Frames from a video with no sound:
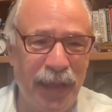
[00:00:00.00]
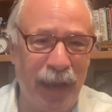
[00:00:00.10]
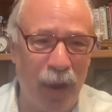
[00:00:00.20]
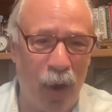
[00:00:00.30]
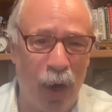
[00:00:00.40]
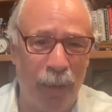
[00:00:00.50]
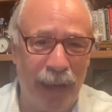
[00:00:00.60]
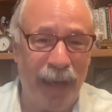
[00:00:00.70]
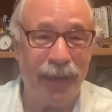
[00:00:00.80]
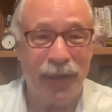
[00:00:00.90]
the
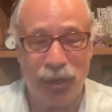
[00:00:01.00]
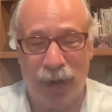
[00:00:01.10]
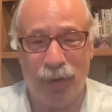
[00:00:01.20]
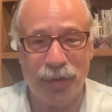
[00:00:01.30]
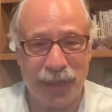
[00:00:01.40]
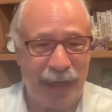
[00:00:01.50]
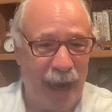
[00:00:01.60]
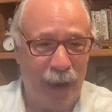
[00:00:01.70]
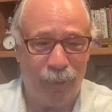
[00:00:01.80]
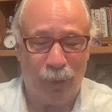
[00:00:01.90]
Army and the generals in the
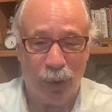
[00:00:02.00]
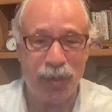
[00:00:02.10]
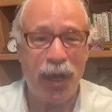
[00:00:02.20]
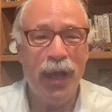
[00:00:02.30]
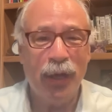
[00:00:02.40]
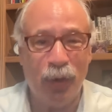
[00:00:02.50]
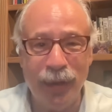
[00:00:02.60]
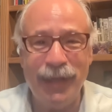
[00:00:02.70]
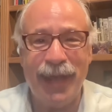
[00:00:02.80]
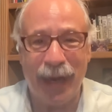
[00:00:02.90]
Air Force
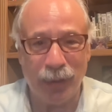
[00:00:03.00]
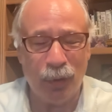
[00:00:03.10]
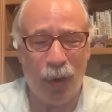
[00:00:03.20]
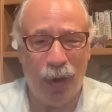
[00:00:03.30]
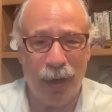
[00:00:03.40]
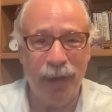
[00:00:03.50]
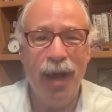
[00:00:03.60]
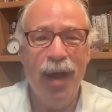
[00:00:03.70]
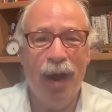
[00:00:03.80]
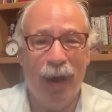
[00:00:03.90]
couldn't get along
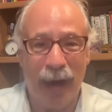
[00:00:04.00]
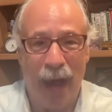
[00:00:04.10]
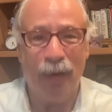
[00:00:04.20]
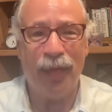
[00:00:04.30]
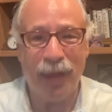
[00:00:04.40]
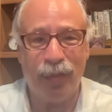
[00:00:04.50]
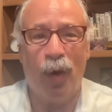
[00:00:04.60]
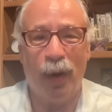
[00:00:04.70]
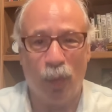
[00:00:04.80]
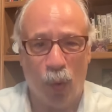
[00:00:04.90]
on how they
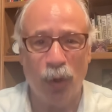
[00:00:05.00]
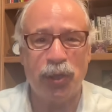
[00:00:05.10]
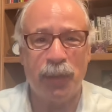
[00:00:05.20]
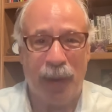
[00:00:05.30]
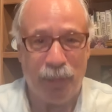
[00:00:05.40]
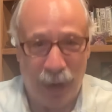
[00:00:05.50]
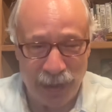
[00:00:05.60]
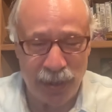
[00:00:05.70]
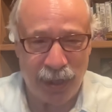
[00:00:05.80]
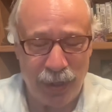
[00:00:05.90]
thought a war should be
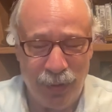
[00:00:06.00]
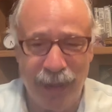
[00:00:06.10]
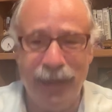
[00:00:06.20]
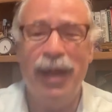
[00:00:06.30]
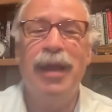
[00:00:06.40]
prosecuted.